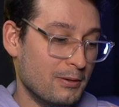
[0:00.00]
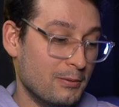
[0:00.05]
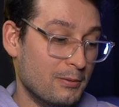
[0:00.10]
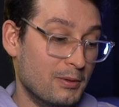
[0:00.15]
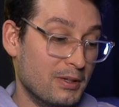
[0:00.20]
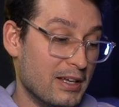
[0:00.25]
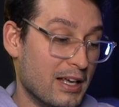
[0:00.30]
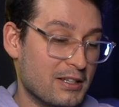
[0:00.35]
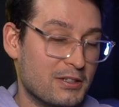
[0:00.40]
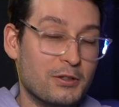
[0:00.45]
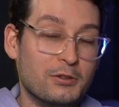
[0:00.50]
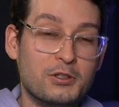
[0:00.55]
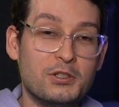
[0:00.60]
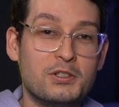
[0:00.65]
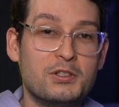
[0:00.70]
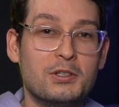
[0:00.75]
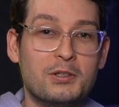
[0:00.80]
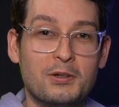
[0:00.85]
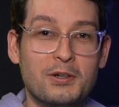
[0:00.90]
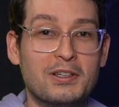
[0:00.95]
Well, yeah. So
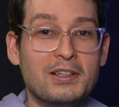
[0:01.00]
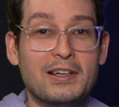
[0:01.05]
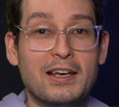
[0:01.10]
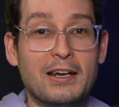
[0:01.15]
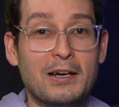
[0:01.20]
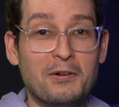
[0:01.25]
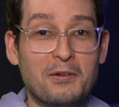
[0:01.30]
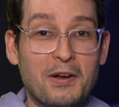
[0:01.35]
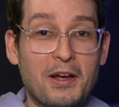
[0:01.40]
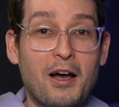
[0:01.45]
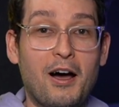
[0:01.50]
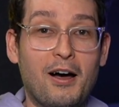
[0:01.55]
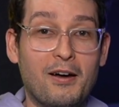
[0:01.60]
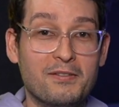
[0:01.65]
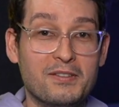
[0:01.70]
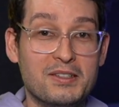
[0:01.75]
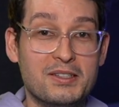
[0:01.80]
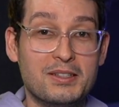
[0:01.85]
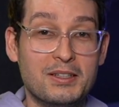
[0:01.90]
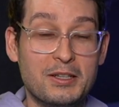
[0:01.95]
just to quickly get out of the way,
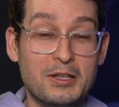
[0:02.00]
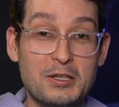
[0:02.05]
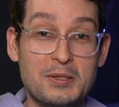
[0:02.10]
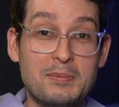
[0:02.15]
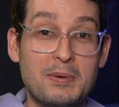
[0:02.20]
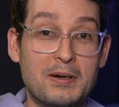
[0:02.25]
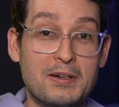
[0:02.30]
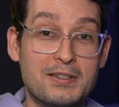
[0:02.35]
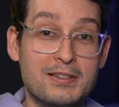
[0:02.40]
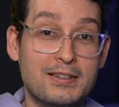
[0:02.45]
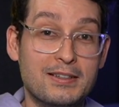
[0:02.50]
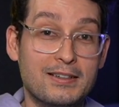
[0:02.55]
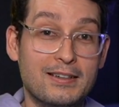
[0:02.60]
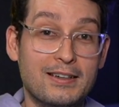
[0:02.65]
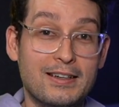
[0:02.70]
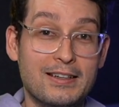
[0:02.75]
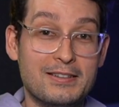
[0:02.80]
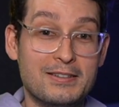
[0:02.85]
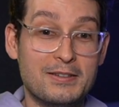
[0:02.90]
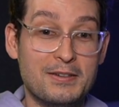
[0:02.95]
obviously, this person
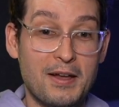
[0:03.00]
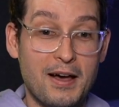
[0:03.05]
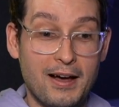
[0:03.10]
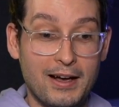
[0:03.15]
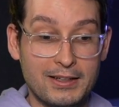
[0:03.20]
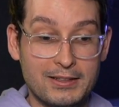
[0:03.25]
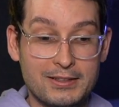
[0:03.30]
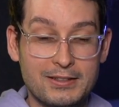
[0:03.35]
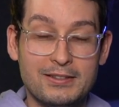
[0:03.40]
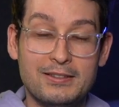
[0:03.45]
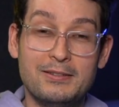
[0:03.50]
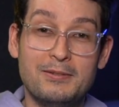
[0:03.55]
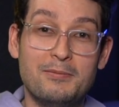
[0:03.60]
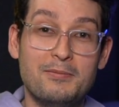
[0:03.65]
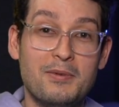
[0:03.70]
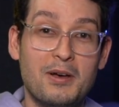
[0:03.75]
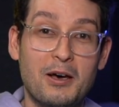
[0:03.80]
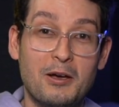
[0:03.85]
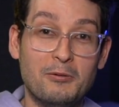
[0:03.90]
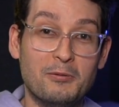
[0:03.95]
is not
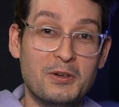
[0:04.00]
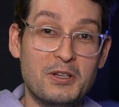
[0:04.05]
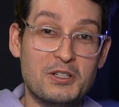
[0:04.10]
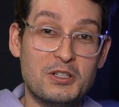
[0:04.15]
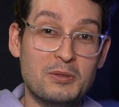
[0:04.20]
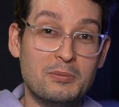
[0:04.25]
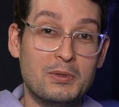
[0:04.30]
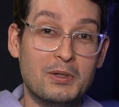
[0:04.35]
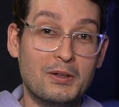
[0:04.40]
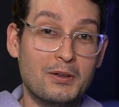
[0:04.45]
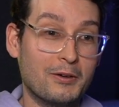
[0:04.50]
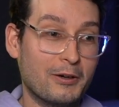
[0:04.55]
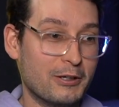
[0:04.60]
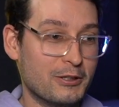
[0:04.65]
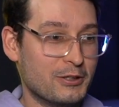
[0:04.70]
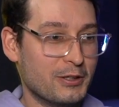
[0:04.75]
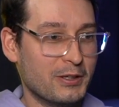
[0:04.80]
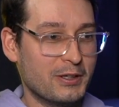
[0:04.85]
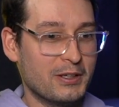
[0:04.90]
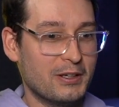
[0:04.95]
unreasonable or a
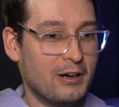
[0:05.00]
jerk